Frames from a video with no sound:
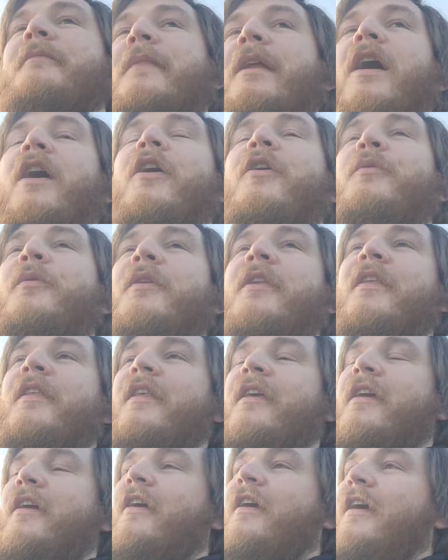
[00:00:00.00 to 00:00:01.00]
oh, one of
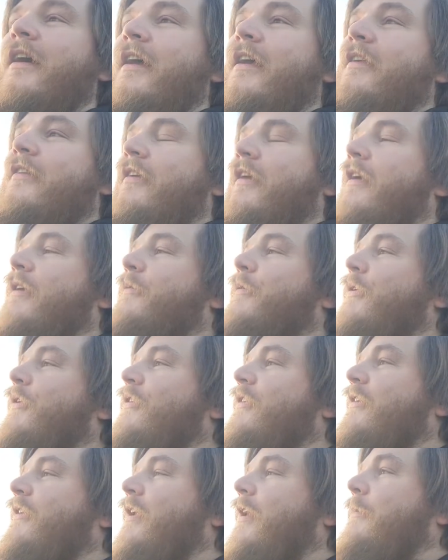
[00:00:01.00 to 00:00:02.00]
the guys, uh, what
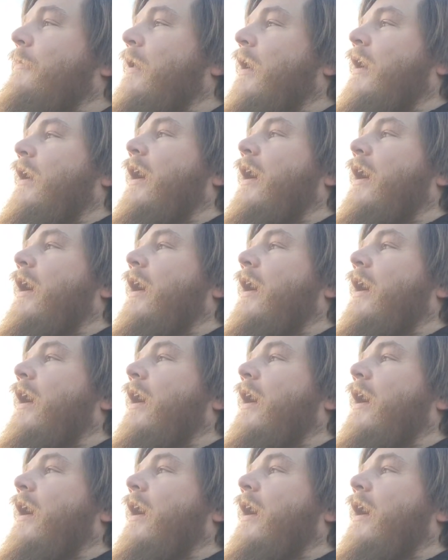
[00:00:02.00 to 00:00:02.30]
is his name?